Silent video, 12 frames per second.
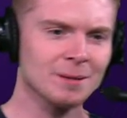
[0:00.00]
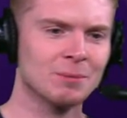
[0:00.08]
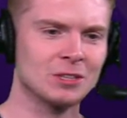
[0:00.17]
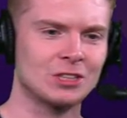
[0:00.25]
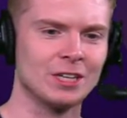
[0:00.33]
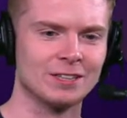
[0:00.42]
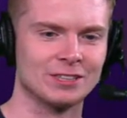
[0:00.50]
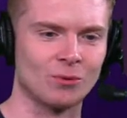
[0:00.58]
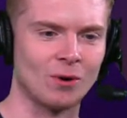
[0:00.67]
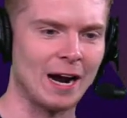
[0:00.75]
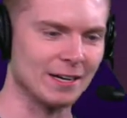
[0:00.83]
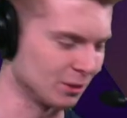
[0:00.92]
But cheers to
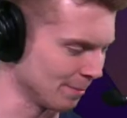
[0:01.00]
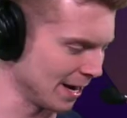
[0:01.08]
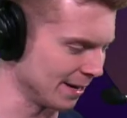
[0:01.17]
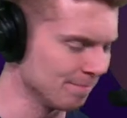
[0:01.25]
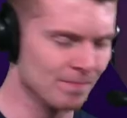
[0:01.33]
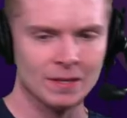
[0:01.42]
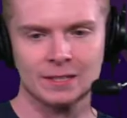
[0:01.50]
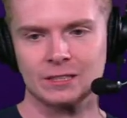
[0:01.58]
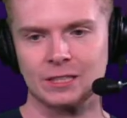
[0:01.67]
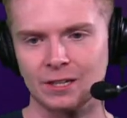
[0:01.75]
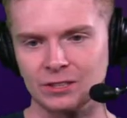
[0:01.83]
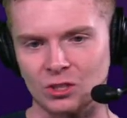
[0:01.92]
Roger, man.
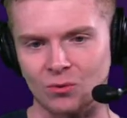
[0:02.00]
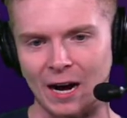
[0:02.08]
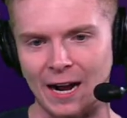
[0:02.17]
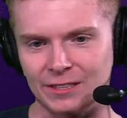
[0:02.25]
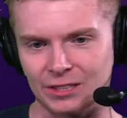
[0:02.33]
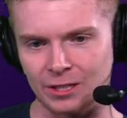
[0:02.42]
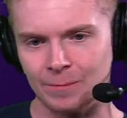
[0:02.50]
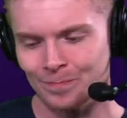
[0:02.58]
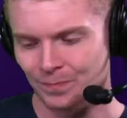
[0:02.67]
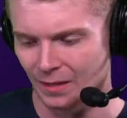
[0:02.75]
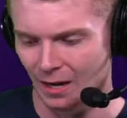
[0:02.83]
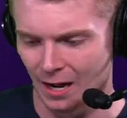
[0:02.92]
Cheers to Roger.
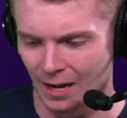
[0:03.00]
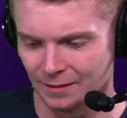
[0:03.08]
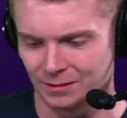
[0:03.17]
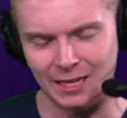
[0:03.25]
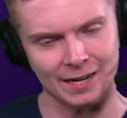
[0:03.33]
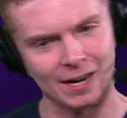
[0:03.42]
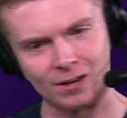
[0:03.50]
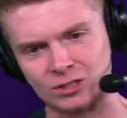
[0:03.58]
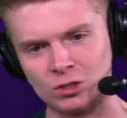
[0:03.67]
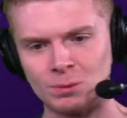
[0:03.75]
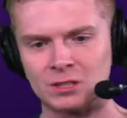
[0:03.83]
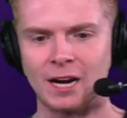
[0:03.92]
Uh, $10
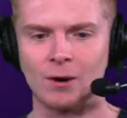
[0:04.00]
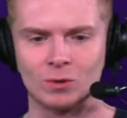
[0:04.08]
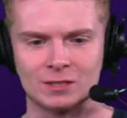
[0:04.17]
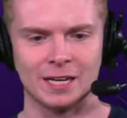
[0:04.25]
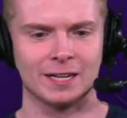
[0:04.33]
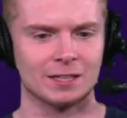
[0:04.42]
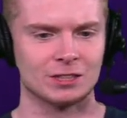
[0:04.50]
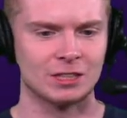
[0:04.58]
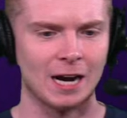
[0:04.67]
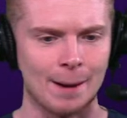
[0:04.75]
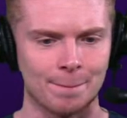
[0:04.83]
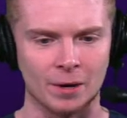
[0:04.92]
super chat. We're taking a
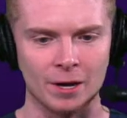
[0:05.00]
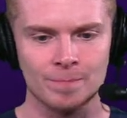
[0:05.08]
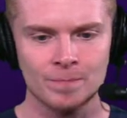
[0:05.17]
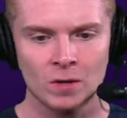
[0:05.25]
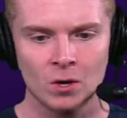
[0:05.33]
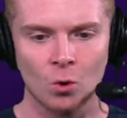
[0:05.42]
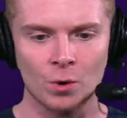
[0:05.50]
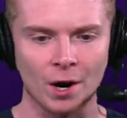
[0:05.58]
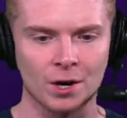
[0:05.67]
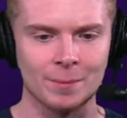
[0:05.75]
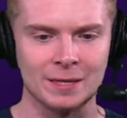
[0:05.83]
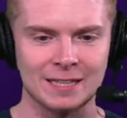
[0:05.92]
shot, but we
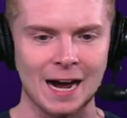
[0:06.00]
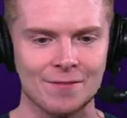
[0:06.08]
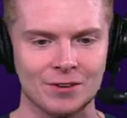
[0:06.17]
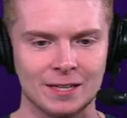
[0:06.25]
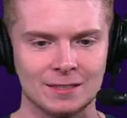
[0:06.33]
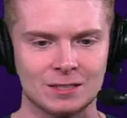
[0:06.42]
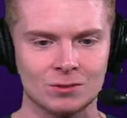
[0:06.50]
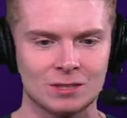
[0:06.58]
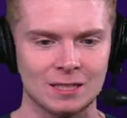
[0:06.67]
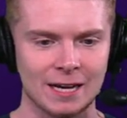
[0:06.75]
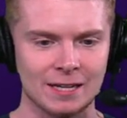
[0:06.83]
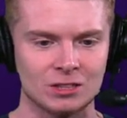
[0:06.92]
are going to be diving into
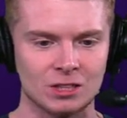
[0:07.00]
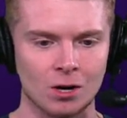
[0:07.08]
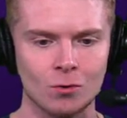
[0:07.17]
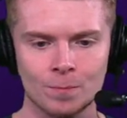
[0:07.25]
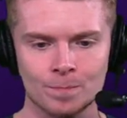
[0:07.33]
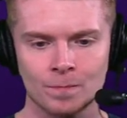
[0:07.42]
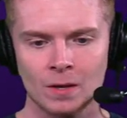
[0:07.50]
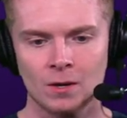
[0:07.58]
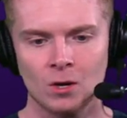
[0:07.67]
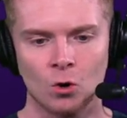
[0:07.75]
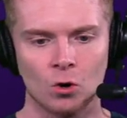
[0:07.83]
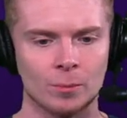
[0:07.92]
today's show.
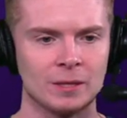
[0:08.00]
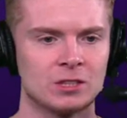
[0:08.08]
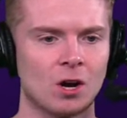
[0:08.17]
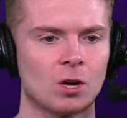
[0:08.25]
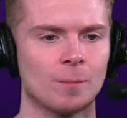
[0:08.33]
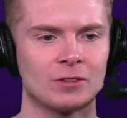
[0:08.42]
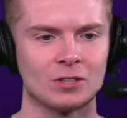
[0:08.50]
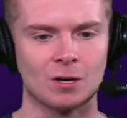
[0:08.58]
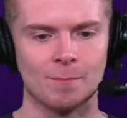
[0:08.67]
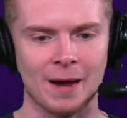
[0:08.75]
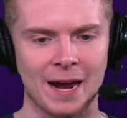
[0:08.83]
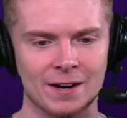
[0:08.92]
We're going to be talking about the
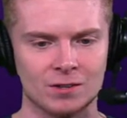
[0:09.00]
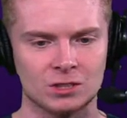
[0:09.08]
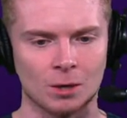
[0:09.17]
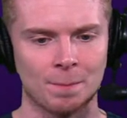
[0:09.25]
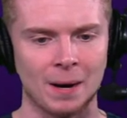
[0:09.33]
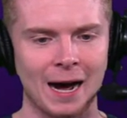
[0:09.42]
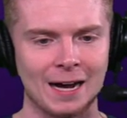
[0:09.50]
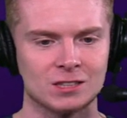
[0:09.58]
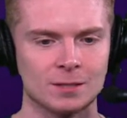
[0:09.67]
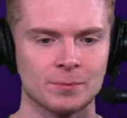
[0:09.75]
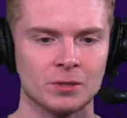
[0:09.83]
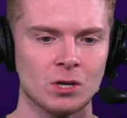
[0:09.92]
commanders are
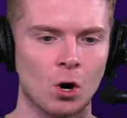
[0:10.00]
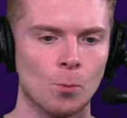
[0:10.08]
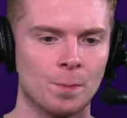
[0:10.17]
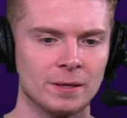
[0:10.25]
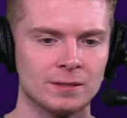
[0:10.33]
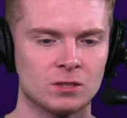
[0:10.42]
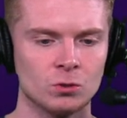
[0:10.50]
possibly open